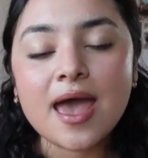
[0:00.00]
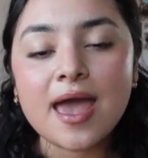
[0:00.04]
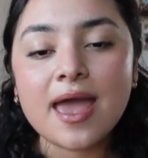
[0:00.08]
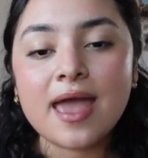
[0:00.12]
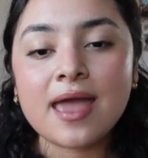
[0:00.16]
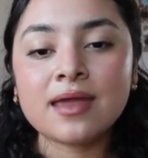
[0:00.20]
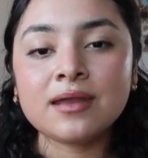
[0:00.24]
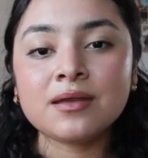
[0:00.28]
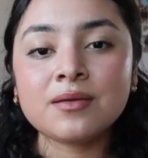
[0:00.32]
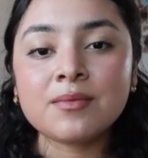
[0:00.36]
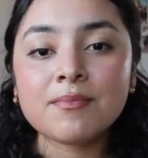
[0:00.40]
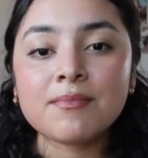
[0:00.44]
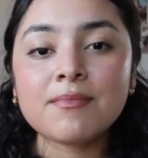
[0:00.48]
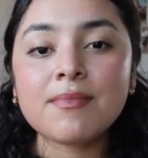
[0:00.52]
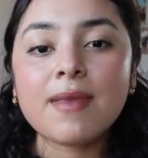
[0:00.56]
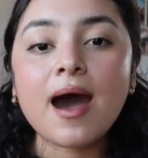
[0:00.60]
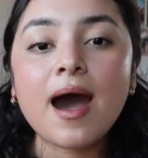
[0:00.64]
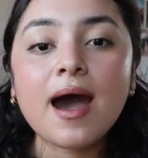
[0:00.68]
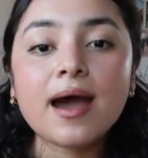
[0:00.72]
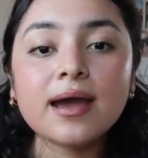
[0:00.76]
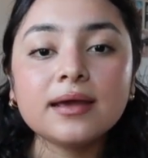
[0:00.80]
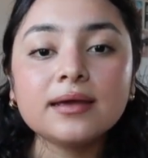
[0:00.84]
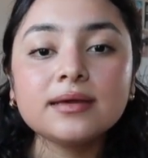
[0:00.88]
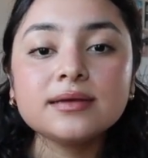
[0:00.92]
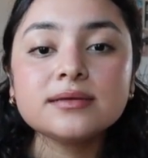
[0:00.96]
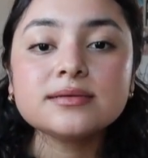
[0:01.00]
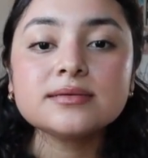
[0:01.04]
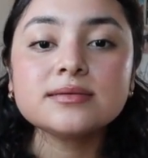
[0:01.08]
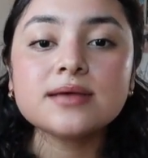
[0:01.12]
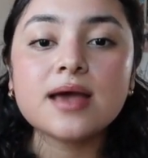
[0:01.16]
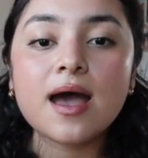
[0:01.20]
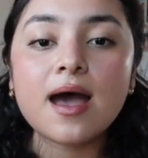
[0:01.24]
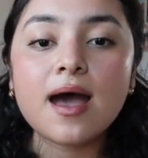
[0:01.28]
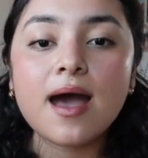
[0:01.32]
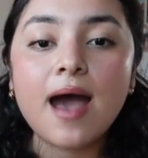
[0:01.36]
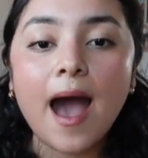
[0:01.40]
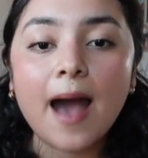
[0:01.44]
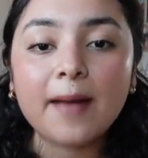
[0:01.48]
And my
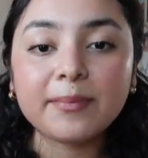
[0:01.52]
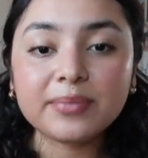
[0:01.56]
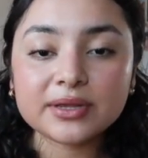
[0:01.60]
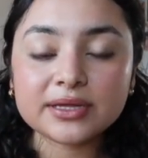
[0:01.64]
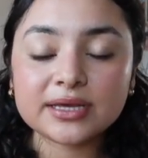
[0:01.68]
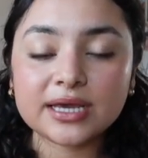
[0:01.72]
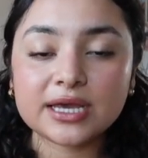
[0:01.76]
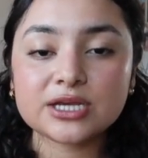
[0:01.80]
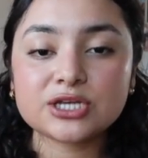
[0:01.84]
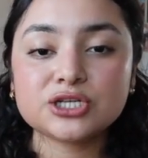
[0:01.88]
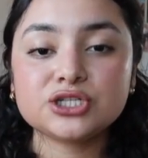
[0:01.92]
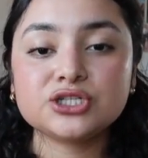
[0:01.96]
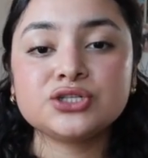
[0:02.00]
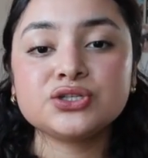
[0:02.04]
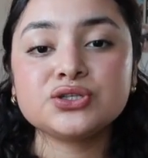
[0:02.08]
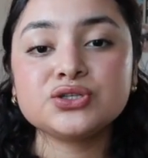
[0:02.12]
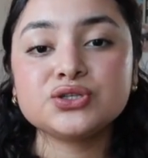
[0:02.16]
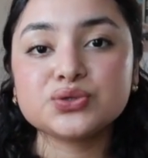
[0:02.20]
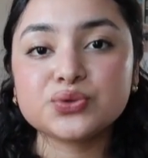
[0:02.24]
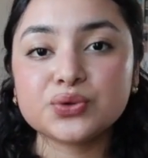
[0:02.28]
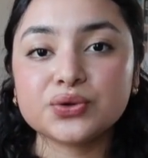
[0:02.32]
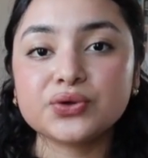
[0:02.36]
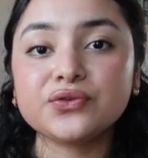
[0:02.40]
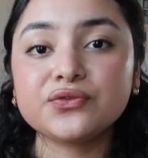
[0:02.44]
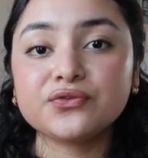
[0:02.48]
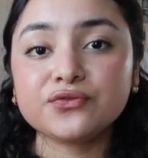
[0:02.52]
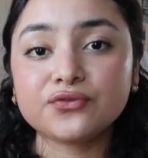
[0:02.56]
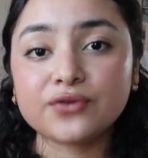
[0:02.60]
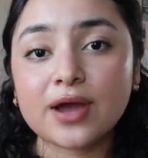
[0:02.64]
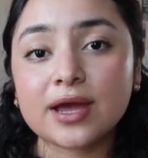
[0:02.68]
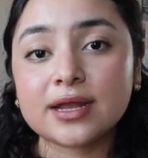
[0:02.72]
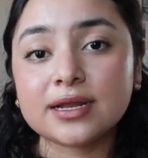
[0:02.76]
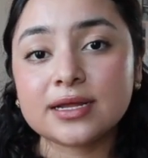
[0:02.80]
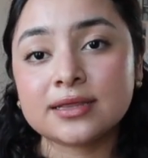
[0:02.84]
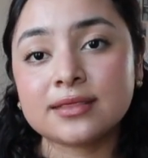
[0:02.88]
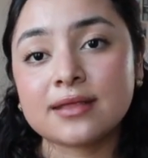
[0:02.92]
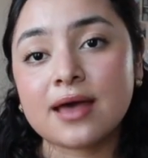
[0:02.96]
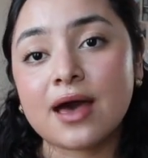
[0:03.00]
application sort of
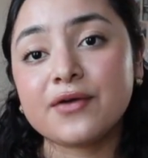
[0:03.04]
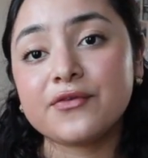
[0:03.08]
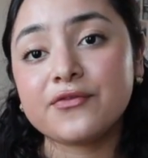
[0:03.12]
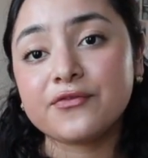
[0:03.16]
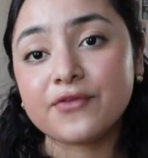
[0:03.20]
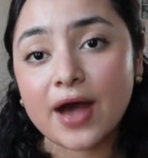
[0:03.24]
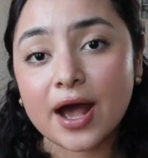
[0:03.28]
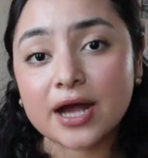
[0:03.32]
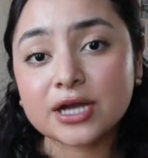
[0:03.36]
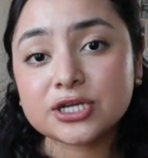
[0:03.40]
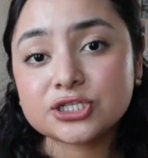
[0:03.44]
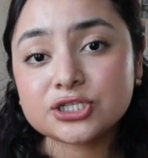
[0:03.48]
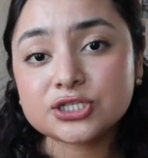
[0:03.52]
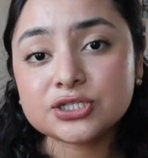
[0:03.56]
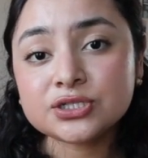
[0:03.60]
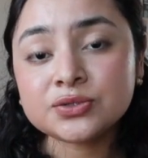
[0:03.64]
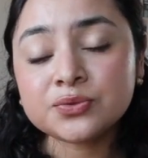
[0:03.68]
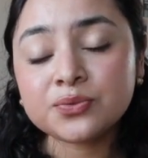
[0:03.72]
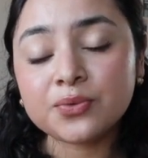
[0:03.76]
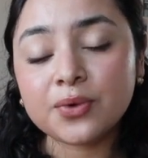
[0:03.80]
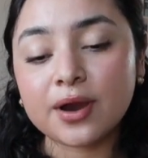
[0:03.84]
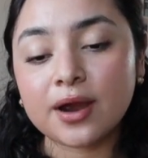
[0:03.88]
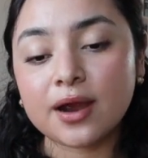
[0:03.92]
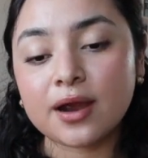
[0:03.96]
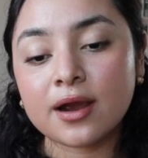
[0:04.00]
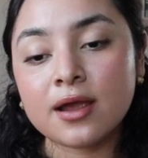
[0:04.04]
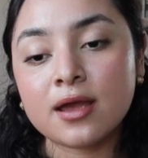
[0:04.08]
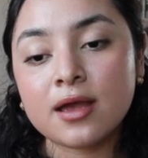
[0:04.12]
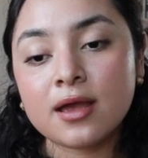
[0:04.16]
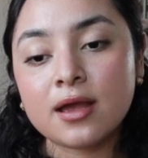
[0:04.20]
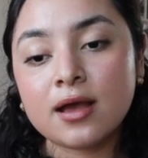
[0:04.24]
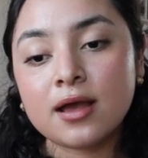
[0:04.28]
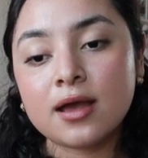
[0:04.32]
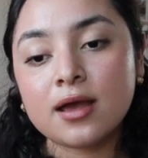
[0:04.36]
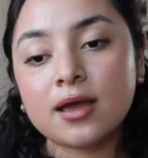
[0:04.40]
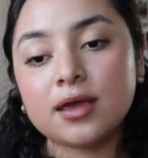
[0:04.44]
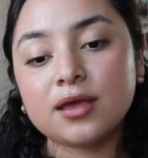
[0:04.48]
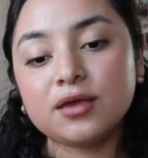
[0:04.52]
read in that fashion where
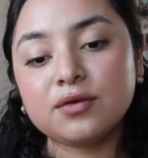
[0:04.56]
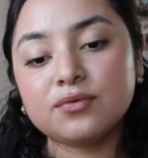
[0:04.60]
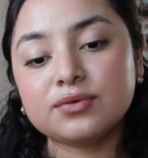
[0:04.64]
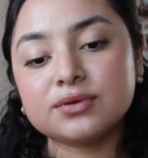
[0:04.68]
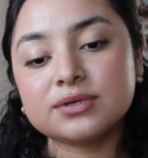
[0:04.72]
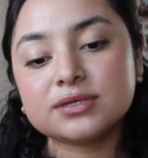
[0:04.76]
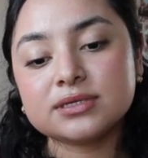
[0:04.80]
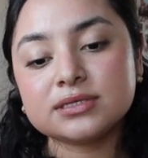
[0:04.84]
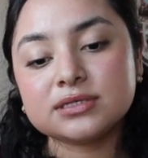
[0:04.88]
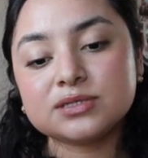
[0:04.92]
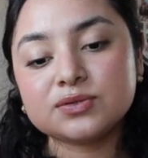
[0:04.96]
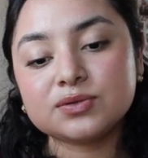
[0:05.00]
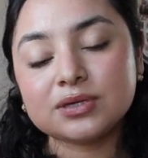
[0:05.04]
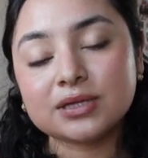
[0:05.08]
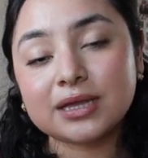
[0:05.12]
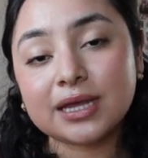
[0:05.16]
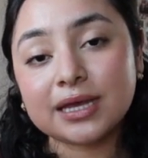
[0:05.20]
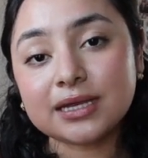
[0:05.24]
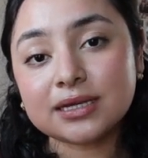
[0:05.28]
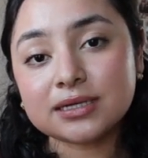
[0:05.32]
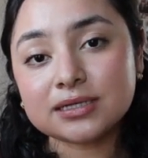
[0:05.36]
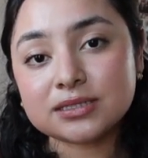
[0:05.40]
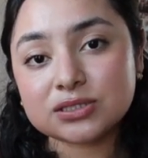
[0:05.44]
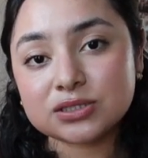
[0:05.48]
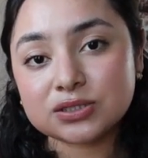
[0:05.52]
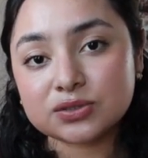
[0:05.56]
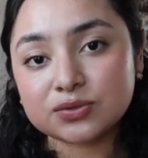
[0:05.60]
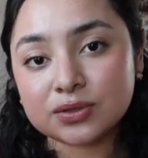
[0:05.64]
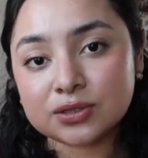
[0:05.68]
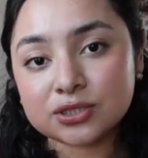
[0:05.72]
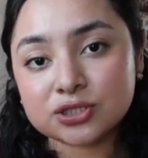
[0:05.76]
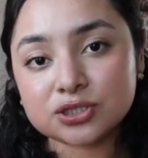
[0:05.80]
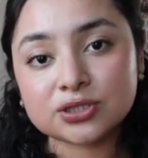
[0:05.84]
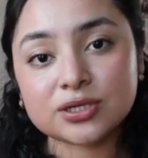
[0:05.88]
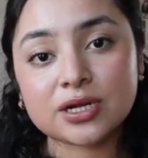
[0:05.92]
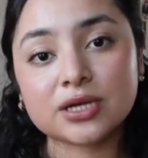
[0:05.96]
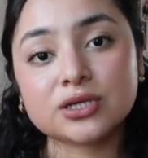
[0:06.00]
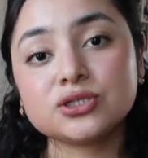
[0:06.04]
it was related to
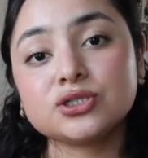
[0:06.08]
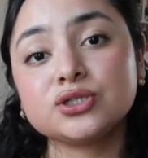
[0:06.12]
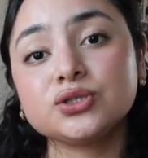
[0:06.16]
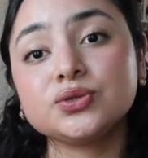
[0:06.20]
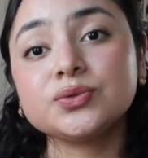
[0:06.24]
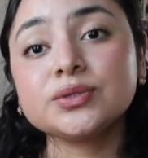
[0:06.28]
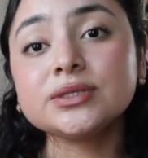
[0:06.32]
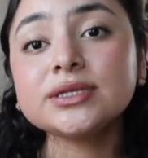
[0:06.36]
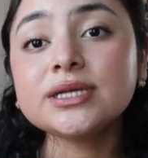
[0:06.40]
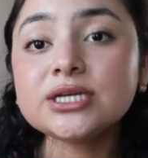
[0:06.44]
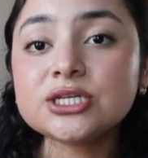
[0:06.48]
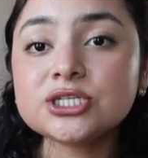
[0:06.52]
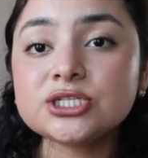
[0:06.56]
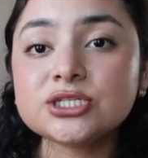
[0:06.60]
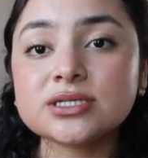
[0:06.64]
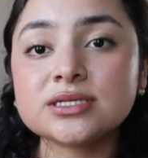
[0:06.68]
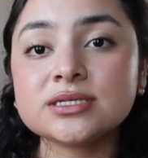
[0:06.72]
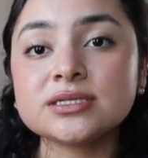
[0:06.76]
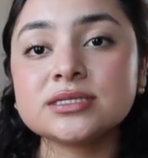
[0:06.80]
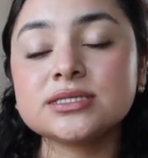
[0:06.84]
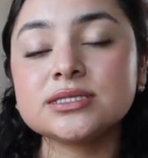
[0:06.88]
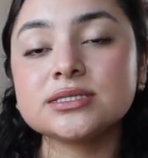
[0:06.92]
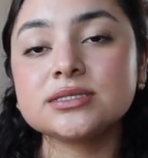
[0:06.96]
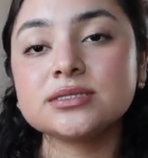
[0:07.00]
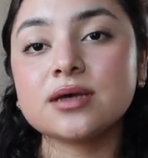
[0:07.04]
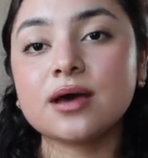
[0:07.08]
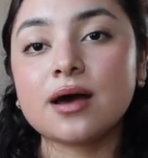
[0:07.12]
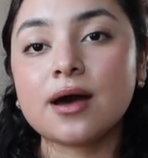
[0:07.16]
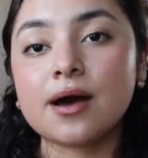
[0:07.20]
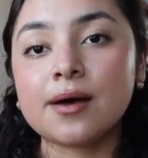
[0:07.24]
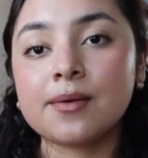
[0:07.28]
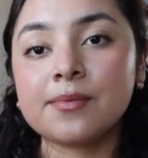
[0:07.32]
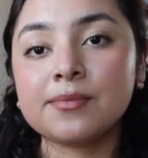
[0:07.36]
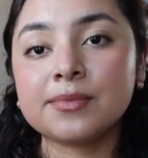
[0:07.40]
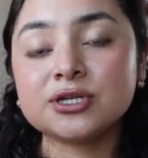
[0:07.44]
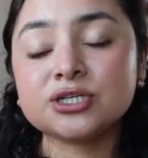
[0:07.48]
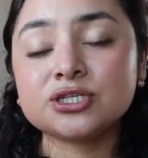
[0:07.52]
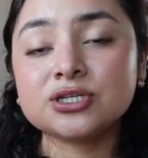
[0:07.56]
international relations,
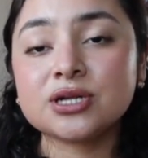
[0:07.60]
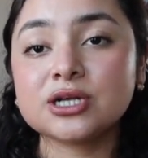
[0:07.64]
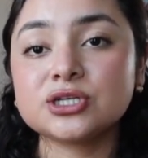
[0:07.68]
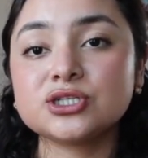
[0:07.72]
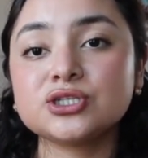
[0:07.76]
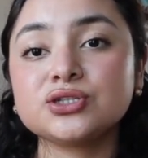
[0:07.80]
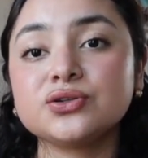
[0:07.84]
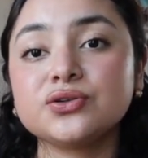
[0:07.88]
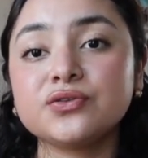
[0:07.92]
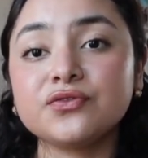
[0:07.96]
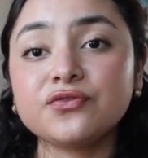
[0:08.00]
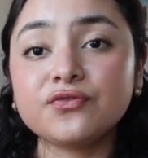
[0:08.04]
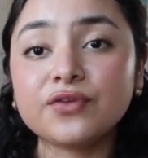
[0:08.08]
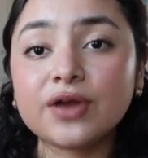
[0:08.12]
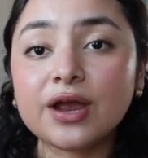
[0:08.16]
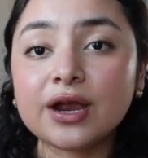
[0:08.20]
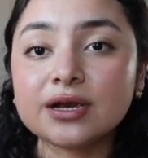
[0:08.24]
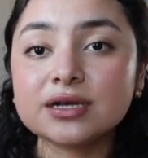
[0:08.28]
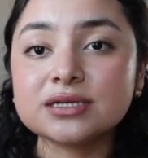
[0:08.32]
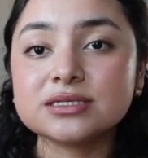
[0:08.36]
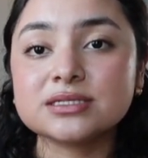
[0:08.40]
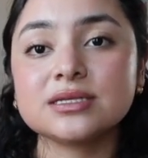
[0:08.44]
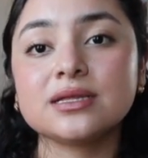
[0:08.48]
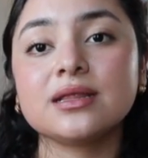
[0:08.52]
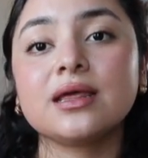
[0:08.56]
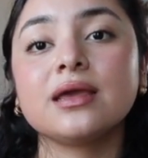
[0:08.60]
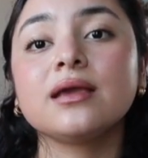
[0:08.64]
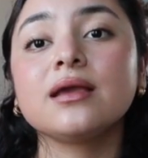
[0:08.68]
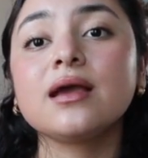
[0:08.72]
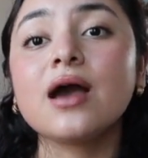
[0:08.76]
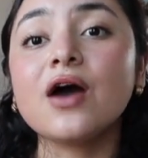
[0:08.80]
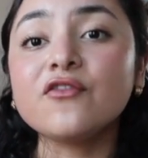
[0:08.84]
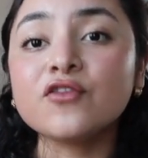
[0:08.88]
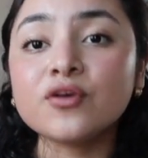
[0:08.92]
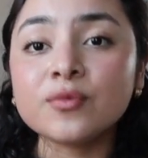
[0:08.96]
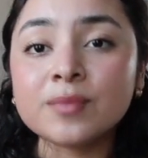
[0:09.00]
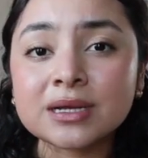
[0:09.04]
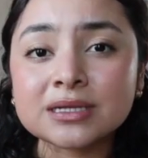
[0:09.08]
international affairs, like
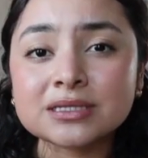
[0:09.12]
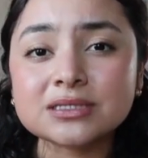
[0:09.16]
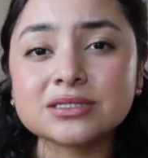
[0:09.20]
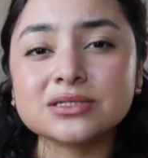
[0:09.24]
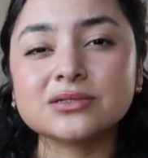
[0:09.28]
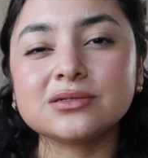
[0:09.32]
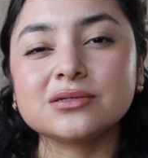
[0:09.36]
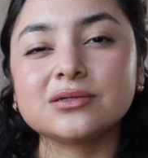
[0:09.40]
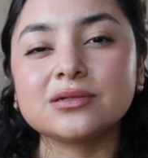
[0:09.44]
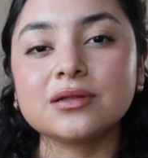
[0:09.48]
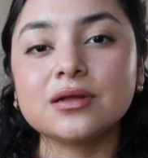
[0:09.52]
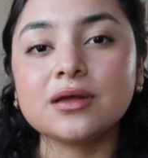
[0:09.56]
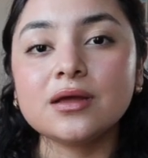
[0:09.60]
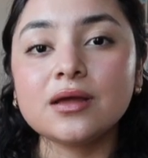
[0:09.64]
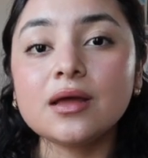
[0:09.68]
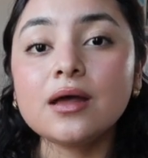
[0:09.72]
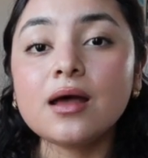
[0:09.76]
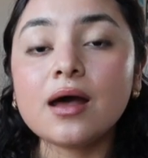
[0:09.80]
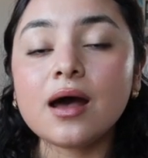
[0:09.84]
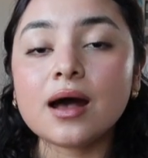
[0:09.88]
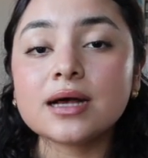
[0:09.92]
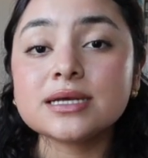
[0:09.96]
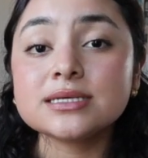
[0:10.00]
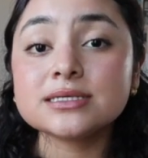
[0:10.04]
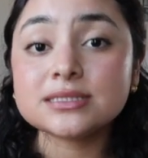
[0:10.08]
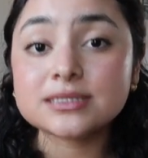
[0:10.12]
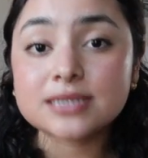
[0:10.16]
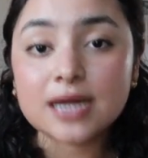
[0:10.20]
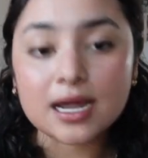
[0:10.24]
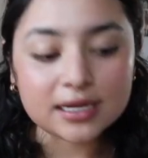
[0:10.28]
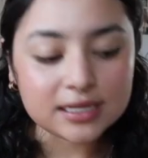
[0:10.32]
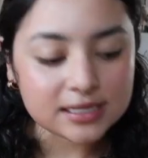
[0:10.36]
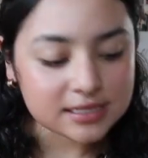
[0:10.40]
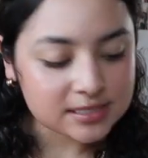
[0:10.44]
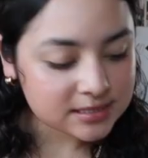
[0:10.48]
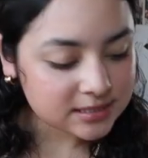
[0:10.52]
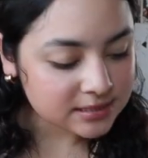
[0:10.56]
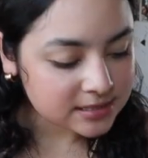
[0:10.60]
governmental
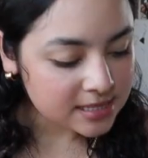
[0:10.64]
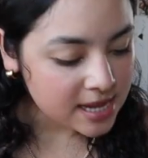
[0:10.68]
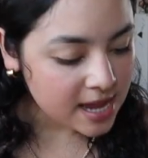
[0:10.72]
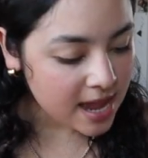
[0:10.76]
studies.